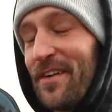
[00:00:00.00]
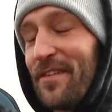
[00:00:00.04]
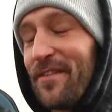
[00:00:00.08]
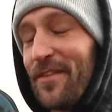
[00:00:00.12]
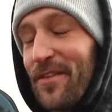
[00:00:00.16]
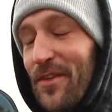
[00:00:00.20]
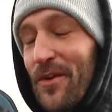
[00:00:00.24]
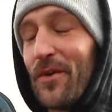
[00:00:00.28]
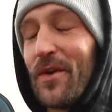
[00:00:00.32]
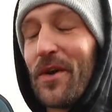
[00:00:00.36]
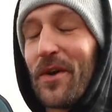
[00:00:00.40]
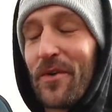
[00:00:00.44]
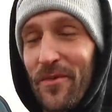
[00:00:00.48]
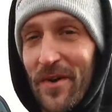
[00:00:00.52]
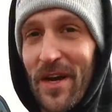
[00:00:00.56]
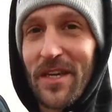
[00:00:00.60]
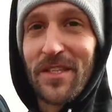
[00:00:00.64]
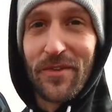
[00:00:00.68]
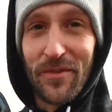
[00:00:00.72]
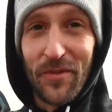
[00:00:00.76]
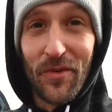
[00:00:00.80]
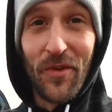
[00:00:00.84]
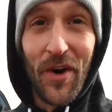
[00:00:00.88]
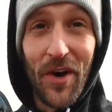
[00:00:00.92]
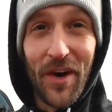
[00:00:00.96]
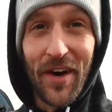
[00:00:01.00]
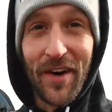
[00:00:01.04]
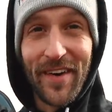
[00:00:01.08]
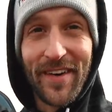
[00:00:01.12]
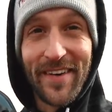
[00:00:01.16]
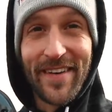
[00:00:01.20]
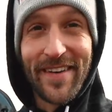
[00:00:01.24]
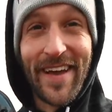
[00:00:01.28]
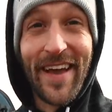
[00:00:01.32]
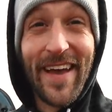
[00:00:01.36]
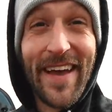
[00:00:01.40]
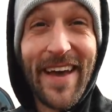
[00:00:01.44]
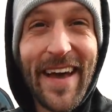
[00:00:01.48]
fluid reservoir.
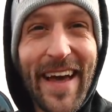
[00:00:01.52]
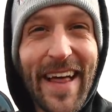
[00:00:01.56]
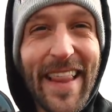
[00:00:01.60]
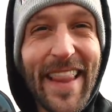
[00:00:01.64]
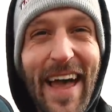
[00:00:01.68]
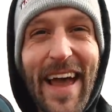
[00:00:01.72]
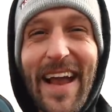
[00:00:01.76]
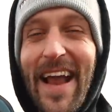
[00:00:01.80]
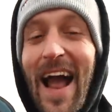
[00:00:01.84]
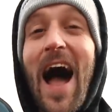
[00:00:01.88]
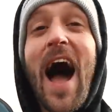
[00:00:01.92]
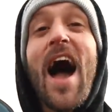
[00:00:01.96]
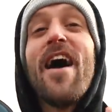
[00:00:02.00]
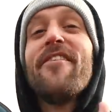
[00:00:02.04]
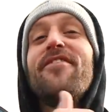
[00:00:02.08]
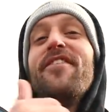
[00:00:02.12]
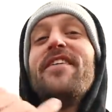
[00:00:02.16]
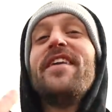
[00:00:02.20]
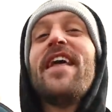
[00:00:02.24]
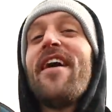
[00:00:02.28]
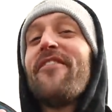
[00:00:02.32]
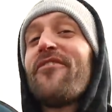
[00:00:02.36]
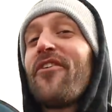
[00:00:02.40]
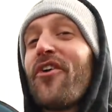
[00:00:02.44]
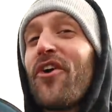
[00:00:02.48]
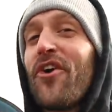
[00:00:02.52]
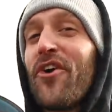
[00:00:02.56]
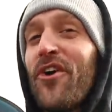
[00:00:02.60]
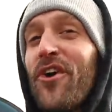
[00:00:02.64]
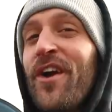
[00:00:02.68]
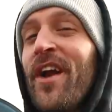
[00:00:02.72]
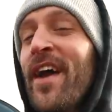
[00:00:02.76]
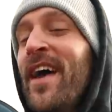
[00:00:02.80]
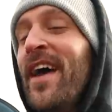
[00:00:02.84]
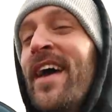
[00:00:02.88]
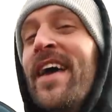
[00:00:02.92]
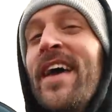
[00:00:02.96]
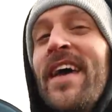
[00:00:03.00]
Like, I've never heard,